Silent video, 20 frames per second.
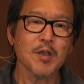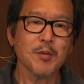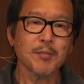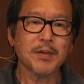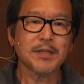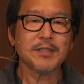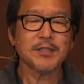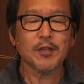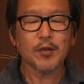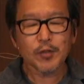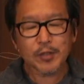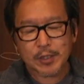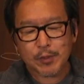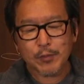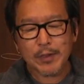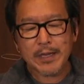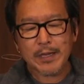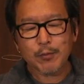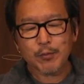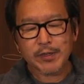But the only
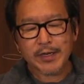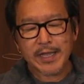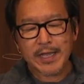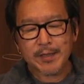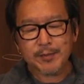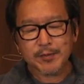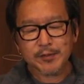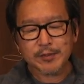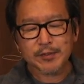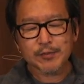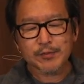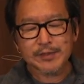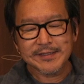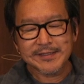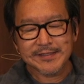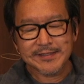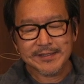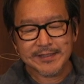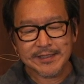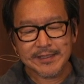way we're able to
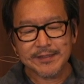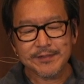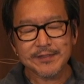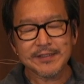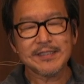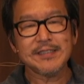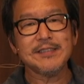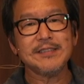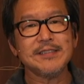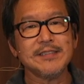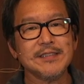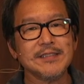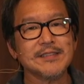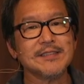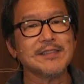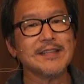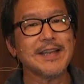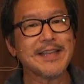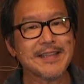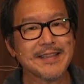receive
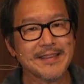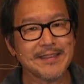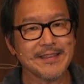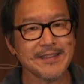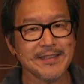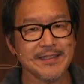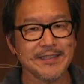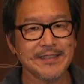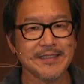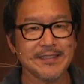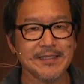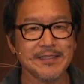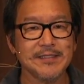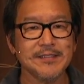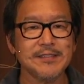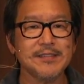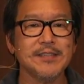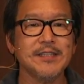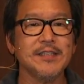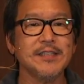teachings like
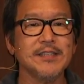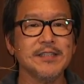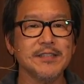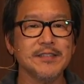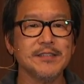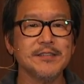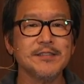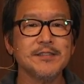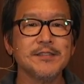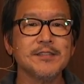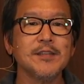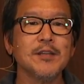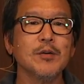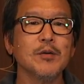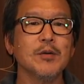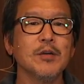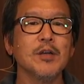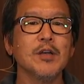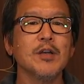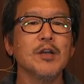these is
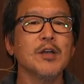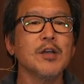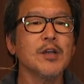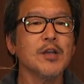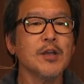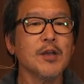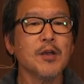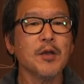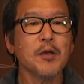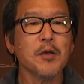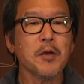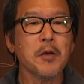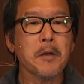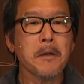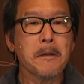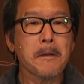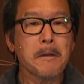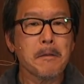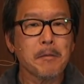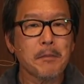
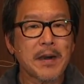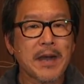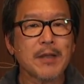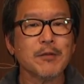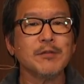by